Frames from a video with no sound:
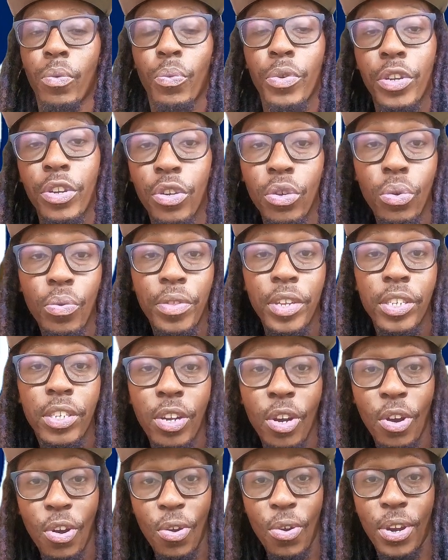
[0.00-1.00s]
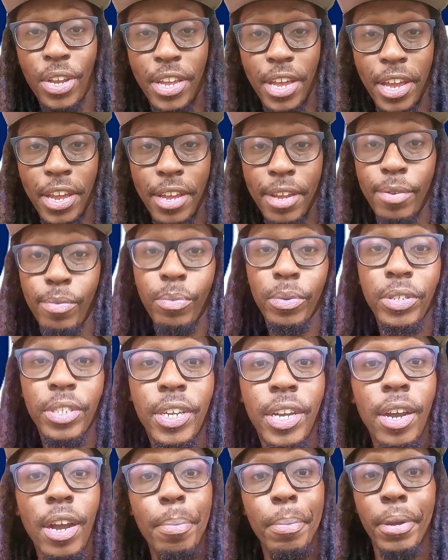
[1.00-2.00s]
We knew this hurricane was
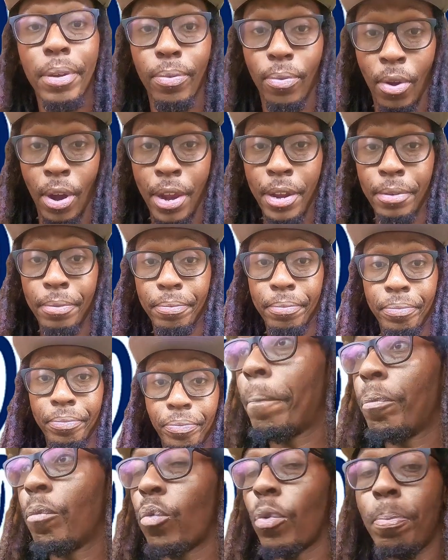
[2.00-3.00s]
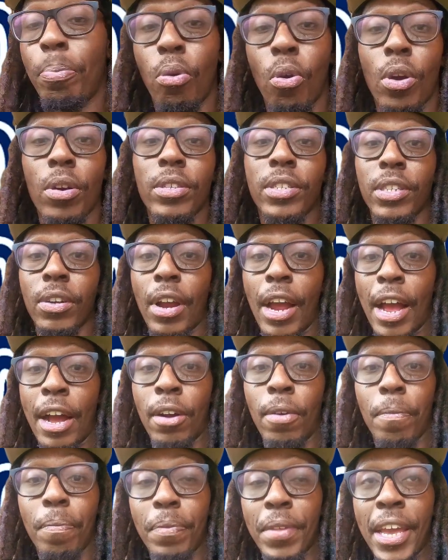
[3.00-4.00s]
coming, right? Reports are
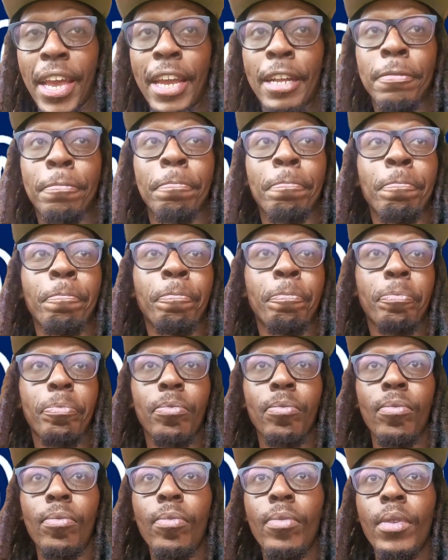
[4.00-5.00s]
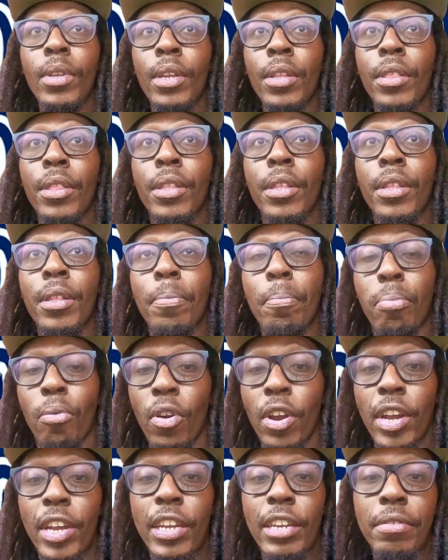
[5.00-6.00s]
out that
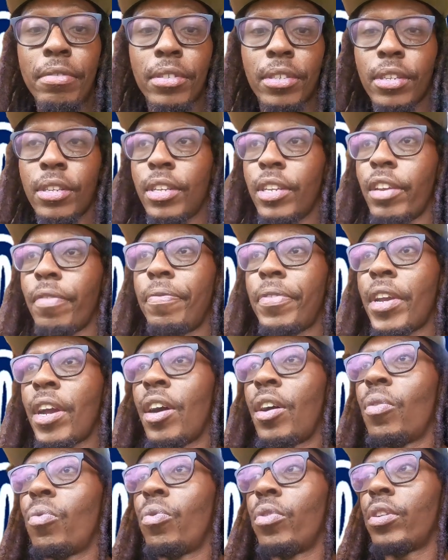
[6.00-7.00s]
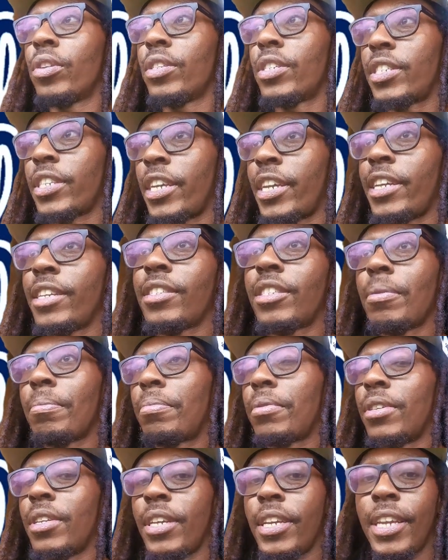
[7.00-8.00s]
Braves, if y'all would have said
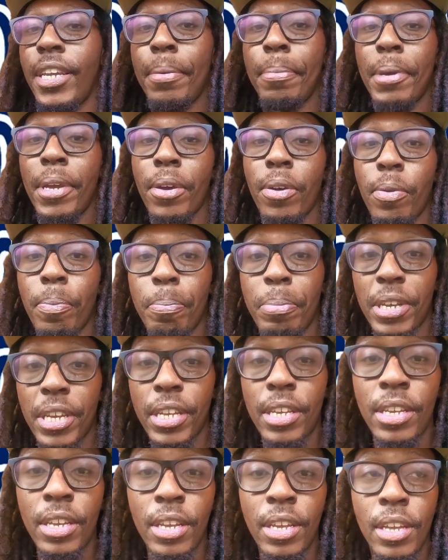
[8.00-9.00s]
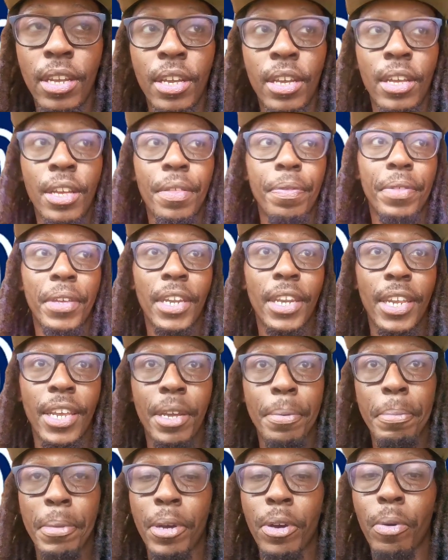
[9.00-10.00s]
something to MLB, then
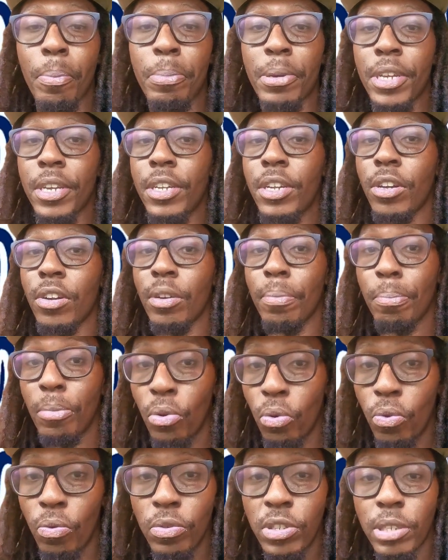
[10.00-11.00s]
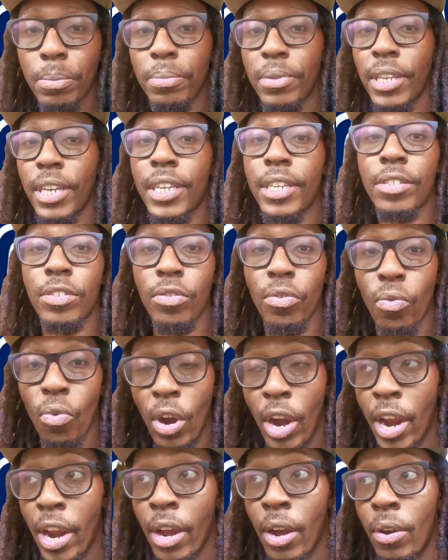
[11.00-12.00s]
MLB could have moved some things
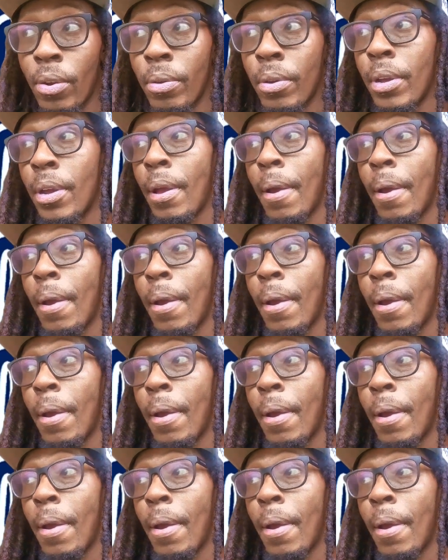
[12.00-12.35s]
around.